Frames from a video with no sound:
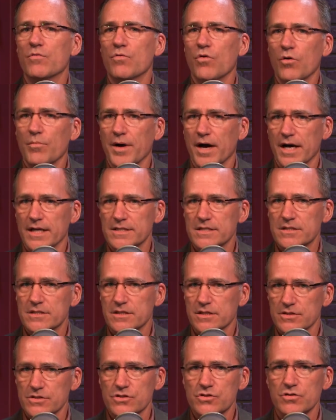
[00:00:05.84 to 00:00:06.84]
robots to
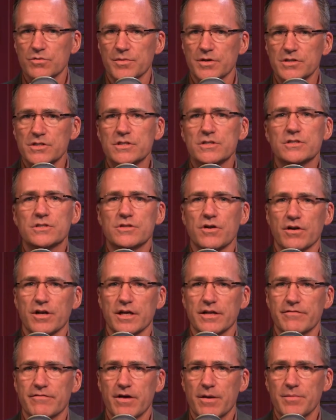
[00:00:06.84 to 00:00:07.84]
consumers starting
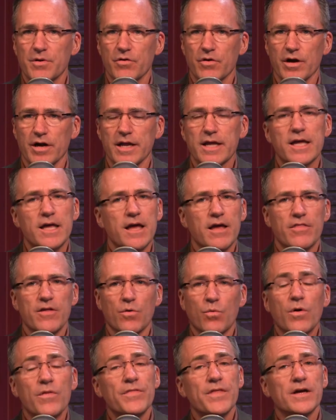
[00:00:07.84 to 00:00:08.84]
in February. Their
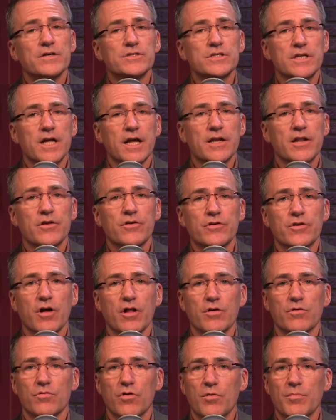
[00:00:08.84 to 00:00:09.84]

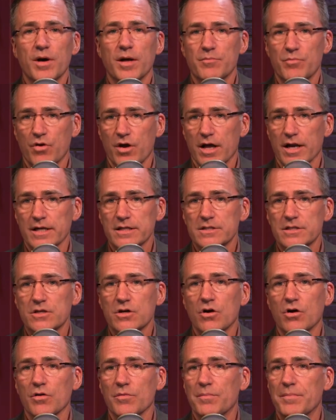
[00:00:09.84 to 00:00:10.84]
$1,900 robot product
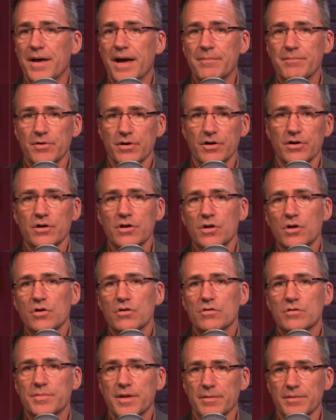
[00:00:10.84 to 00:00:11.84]
called Pepper
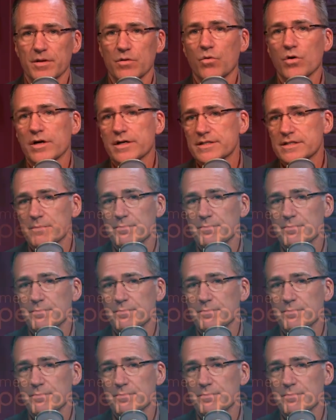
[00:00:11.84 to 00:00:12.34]
will be able to work as a